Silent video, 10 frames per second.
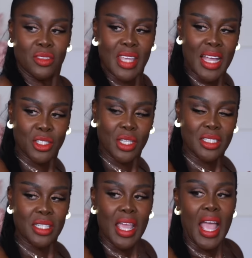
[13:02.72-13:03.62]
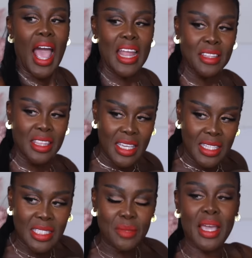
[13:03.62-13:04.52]
that's it. And
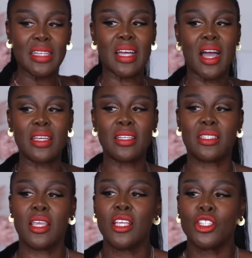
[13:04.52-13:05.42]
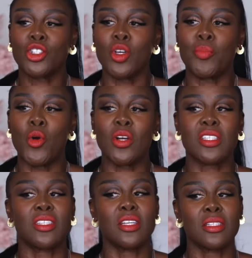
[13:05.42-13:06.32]
this, my darlings,
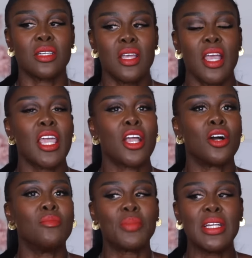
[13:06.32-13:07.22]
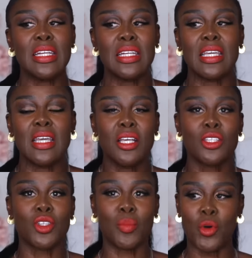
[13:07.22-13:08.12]
supports it. It completely
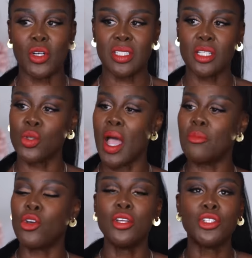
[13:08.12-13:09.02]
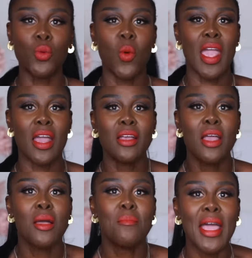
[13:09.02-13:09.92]
supports it. So I'm going to wear
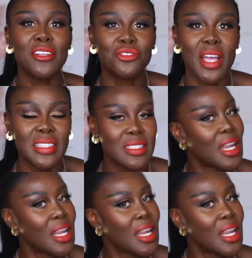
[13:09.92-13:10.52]
my dress